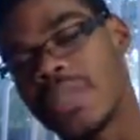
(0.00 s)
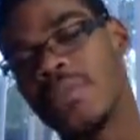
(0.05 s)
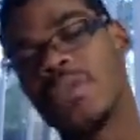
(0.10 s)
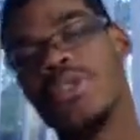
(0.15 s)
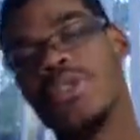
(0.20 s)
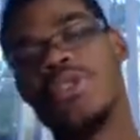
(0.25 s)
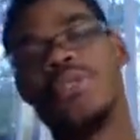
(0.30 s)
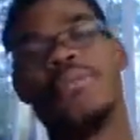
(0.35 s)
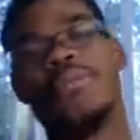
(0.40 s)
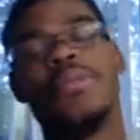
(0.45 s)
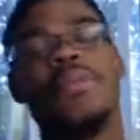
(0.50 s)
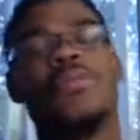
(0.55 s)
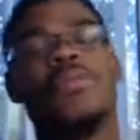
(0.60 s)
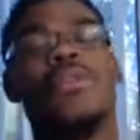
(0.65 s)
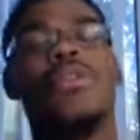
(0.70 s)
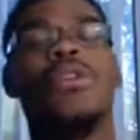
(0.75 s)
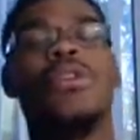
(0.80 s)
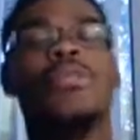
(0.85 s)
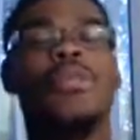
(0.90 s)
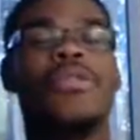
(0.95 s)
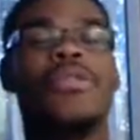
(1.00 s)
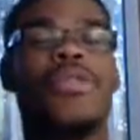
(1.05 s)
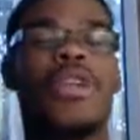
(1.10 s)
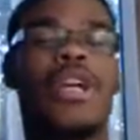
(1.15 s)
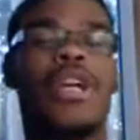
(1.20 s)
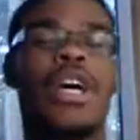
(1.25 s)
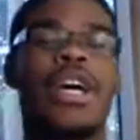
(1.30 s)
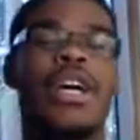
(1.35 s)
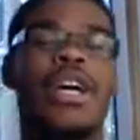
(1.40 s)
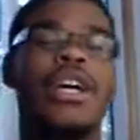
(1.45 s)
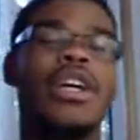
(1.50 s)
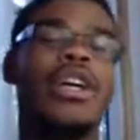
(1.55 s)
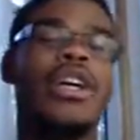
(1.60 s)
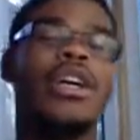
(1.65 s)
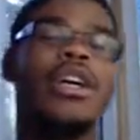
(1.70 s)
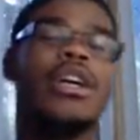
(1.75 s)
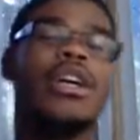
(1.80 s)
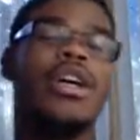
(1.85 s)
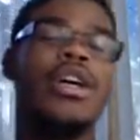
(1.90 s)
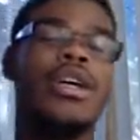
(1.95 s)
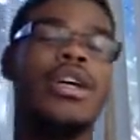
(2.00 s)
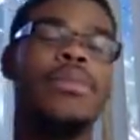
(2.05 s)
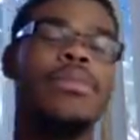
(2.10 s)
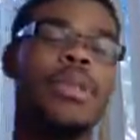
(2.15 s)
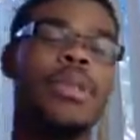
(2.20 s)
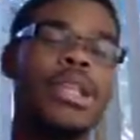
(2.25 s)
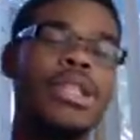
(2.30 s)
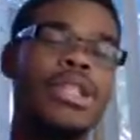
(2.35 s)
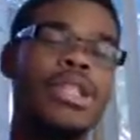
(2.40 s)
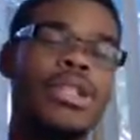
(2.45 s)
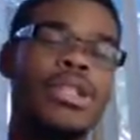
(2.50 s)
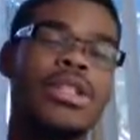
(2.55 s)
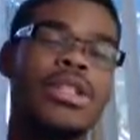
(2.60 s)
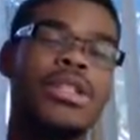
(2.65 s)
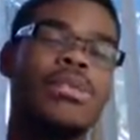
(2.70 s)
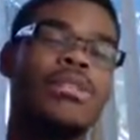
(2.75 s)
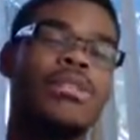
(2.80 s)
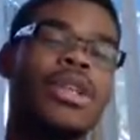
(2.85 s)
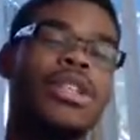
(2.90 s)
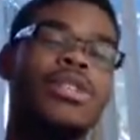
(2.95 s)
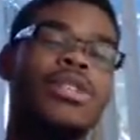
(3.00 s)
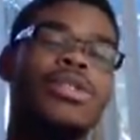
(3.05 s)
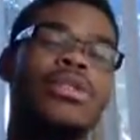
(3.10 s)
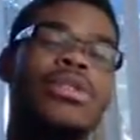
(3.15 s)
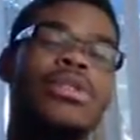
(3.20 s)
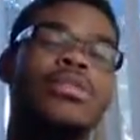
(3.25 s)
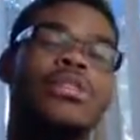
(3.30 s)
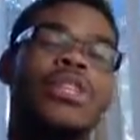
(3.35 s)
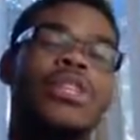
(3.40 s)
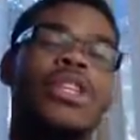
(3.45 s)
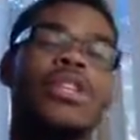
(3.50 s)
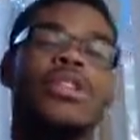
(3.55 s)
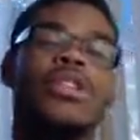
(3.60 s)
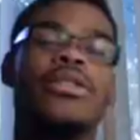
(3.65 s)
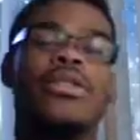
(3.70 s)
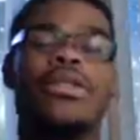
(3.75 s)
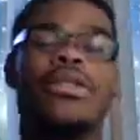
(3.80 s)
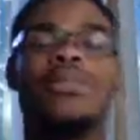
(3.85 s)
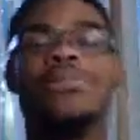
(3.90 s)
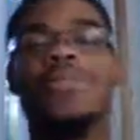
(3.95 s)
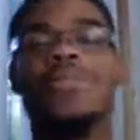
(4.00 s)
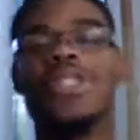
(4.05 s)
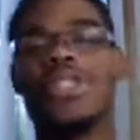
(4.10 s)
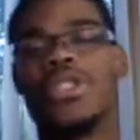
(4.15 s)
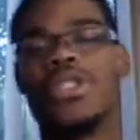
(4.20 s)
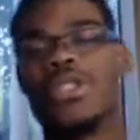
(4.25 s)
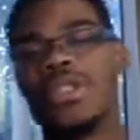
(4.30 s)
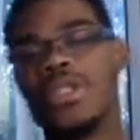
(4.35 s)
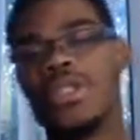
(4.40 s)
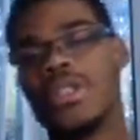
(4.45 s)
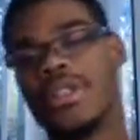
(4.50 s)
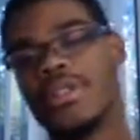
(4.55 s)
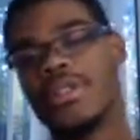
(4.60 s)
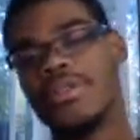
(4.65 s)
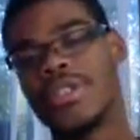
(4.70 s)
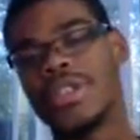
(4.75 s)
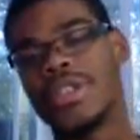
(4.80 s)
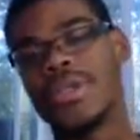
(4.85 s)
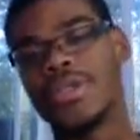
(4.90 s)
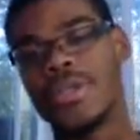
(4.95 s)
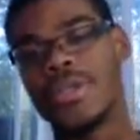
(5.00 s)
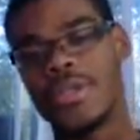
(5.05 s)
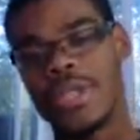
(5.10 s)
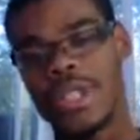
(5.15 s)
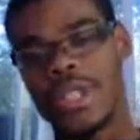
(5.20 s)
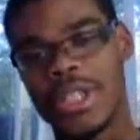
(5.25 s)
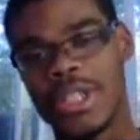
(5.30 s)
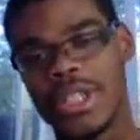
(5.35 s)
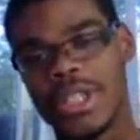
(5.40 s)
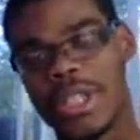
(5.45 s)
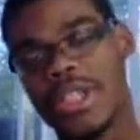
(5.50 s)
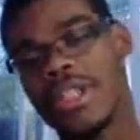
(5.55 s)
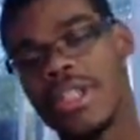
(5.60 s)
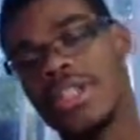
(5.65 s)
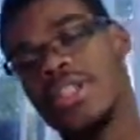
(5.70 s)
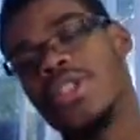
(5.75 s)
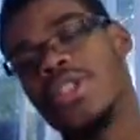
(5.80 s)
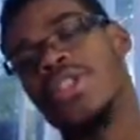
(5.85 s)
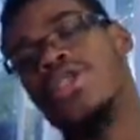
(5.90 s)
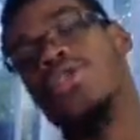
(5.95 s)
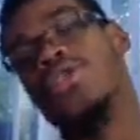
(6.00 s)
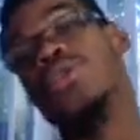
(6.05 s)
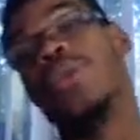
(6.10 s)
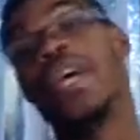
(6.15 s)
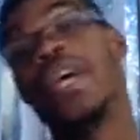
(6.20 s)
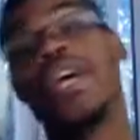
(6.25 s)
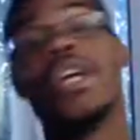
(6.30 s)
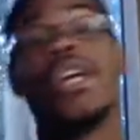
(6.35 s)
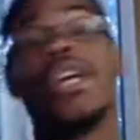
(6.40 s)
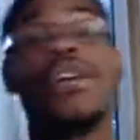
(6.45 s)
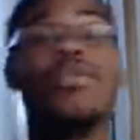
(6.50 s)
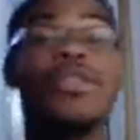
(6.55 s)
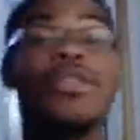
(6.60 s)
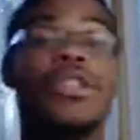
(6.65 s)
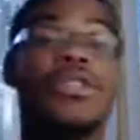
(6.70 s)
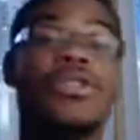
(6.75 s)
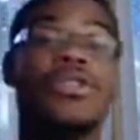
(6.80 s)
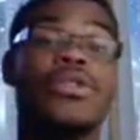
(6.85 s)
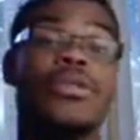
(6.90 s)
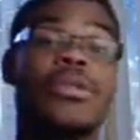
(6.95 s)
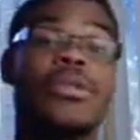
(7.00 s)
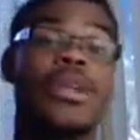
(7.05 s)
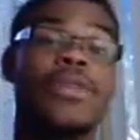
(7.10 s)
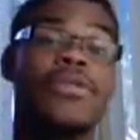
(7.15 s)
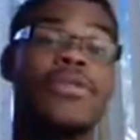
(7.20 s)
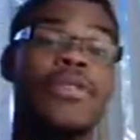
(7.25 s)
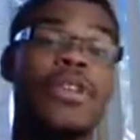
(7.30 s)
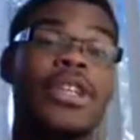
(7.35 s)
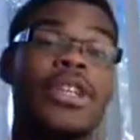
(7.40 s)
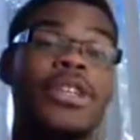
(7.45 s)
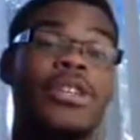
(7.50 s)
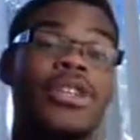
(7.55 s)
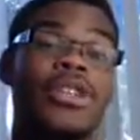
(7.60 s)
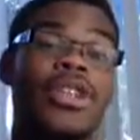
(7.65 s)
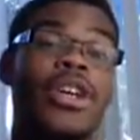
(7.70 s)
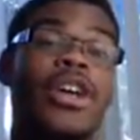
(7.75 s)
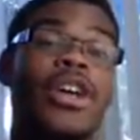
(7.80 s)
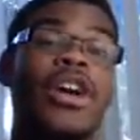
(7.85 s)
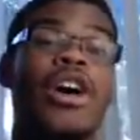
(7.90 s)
Most of you people know me for that. Uh, basically, my YouTube channel is a mixture of several things. I like to do hangout videos with my friends.